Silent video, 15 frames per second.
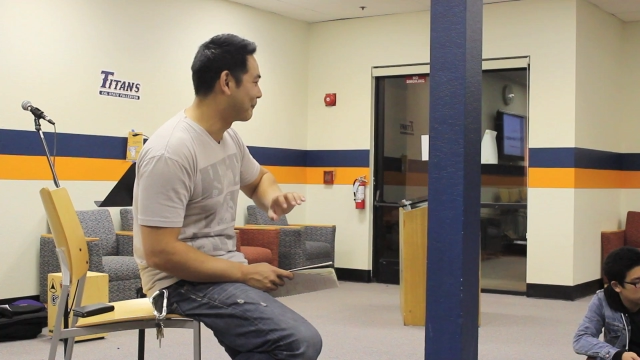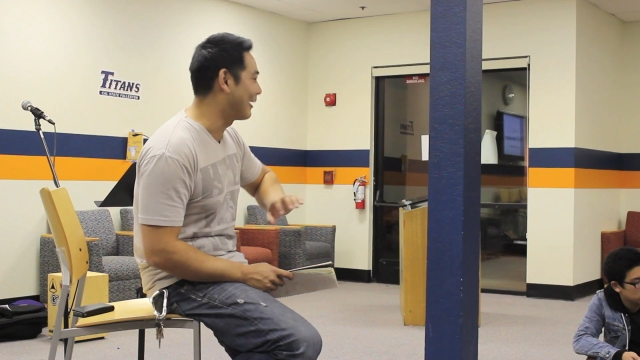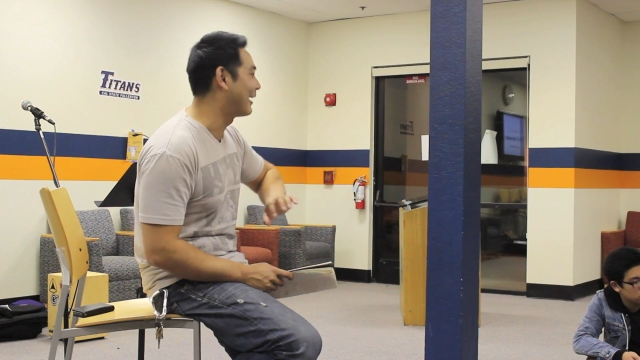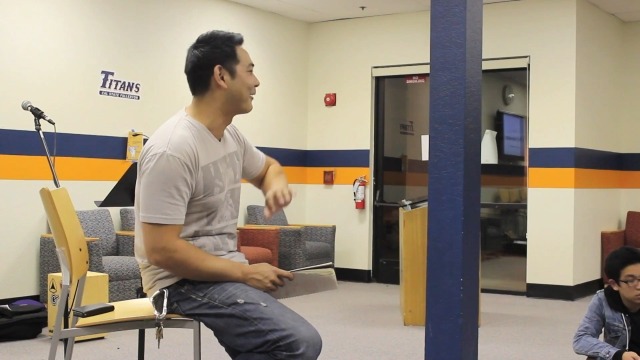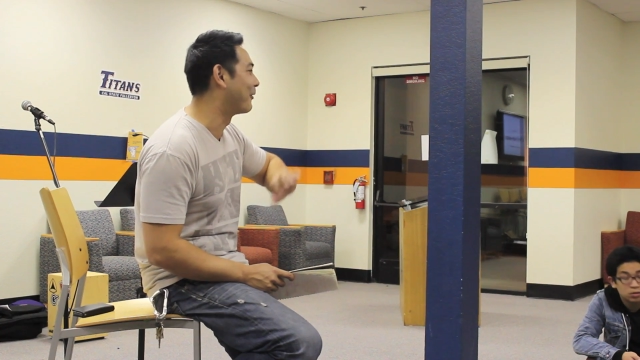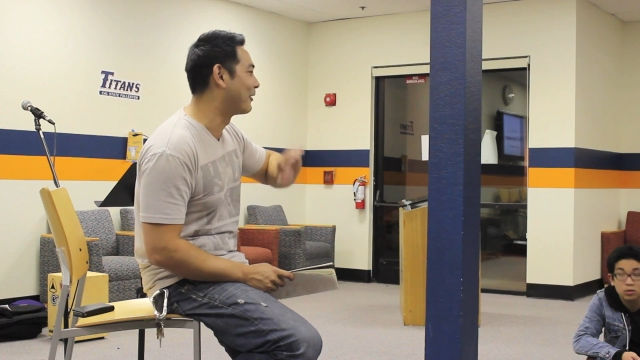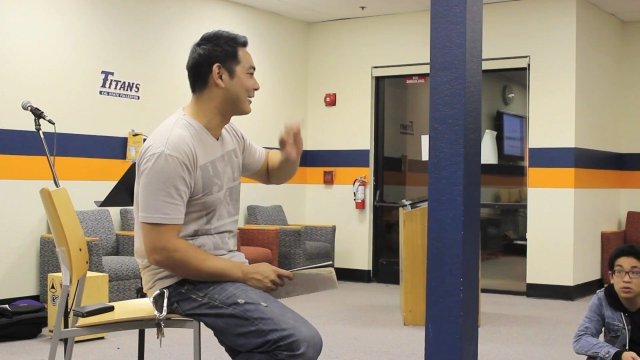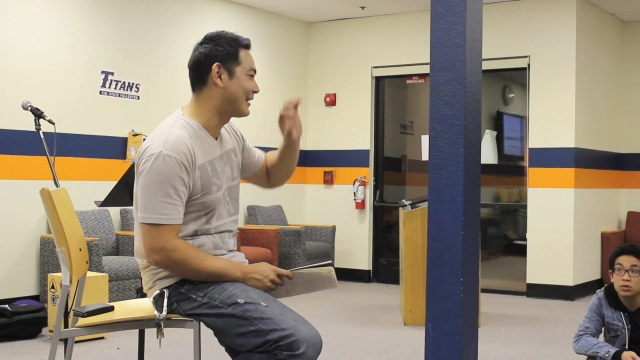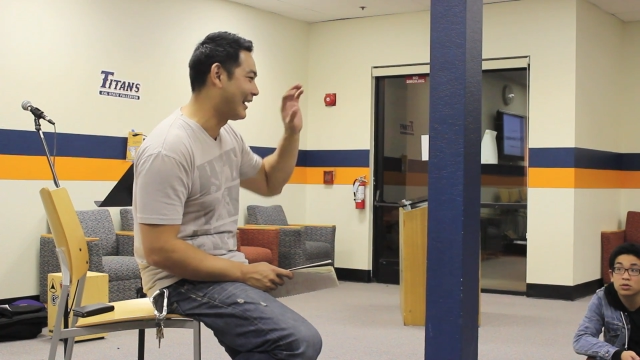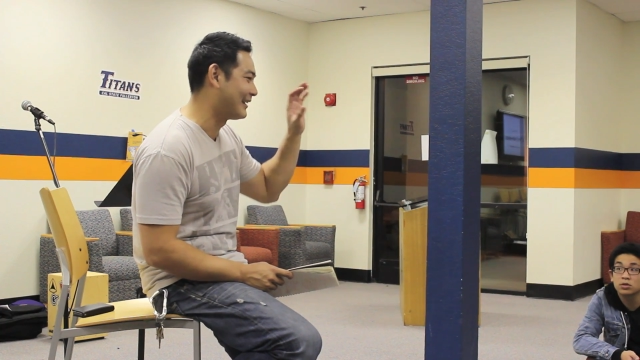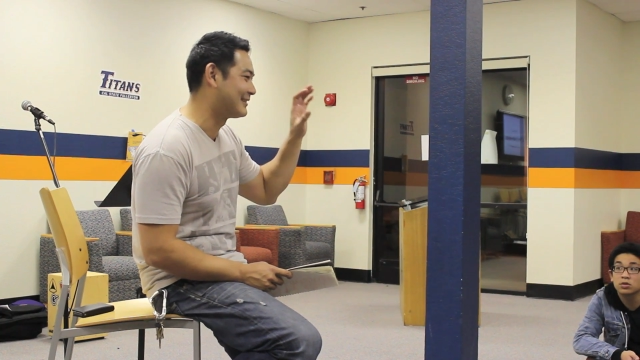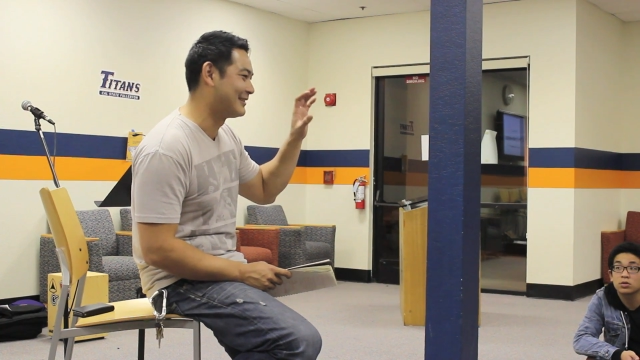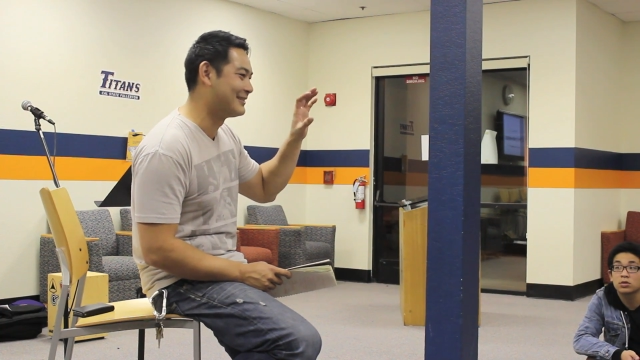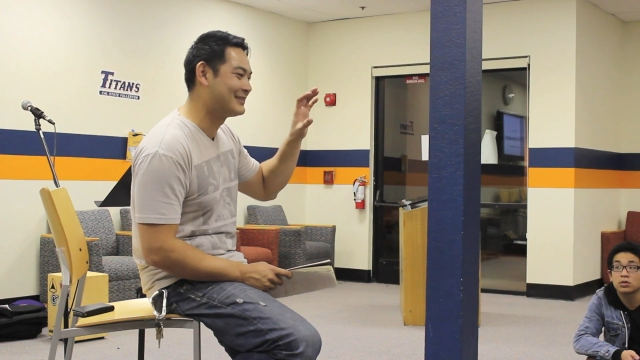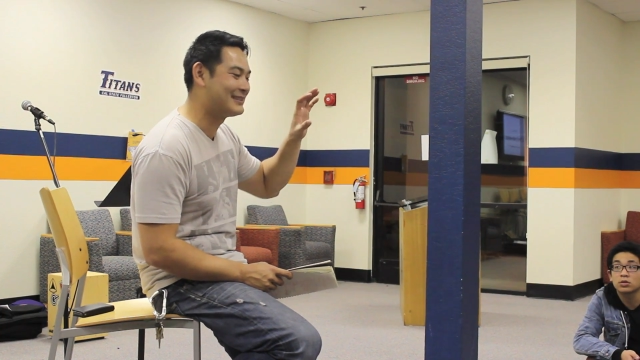
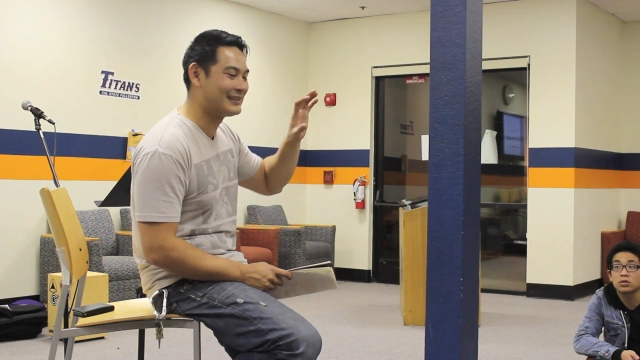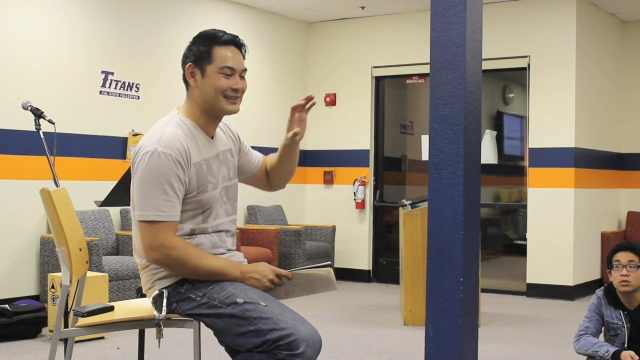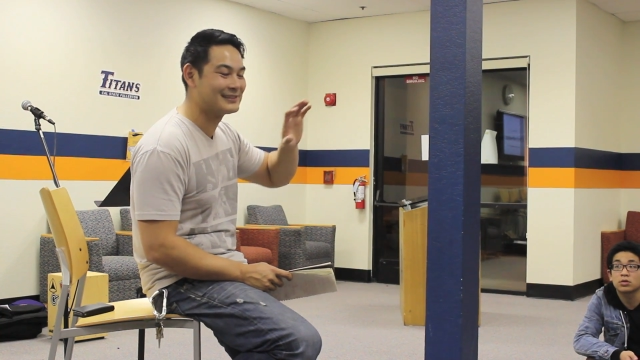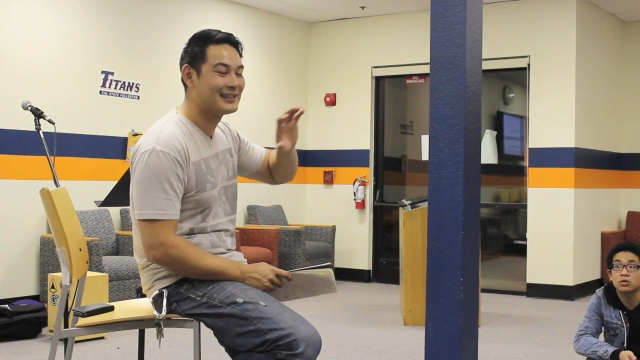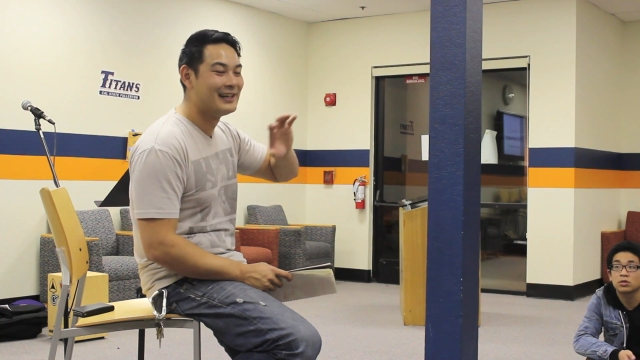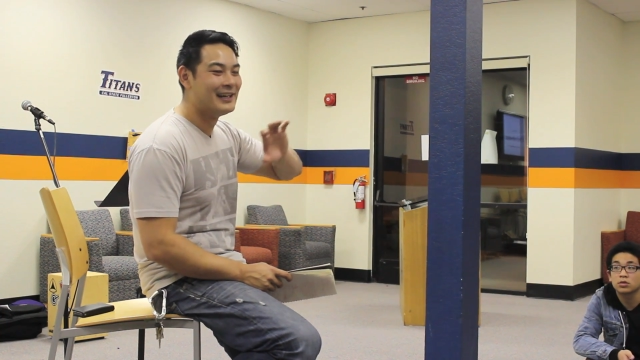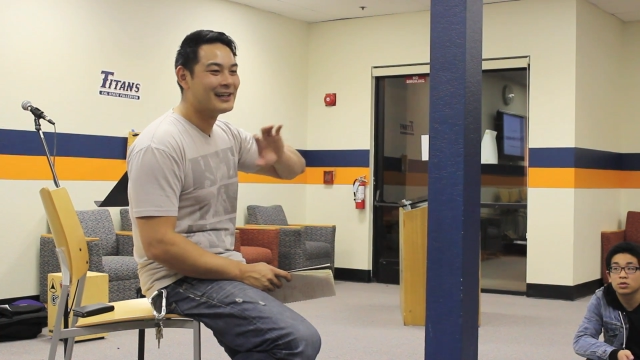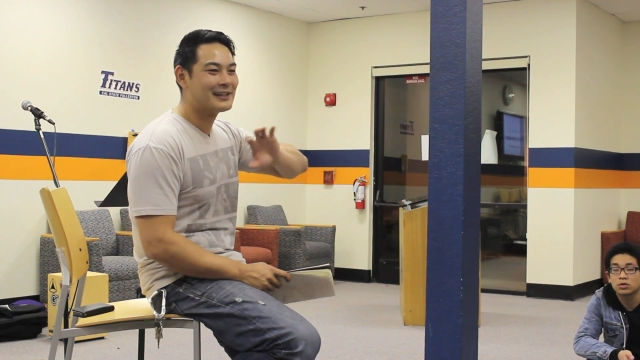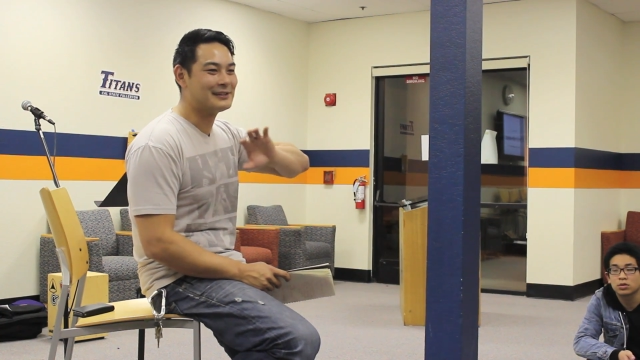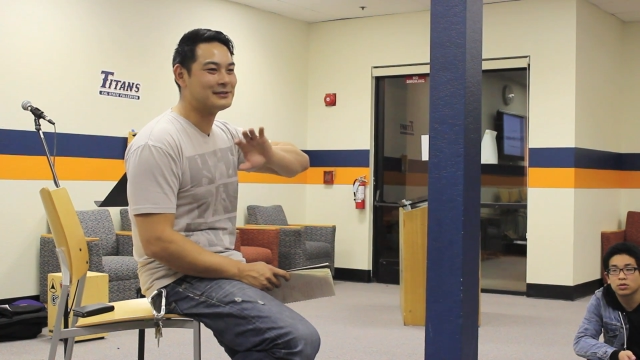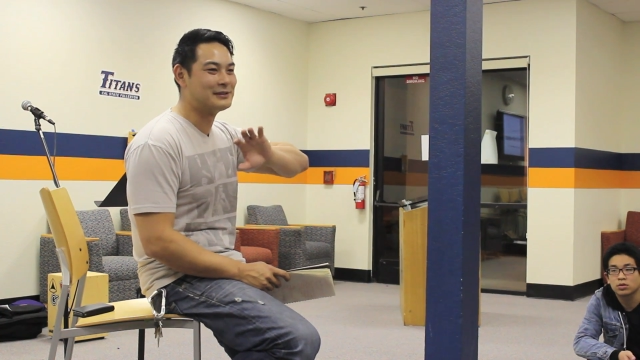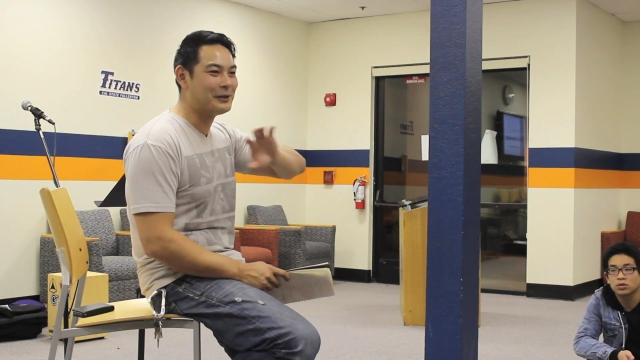Prioritize those things, because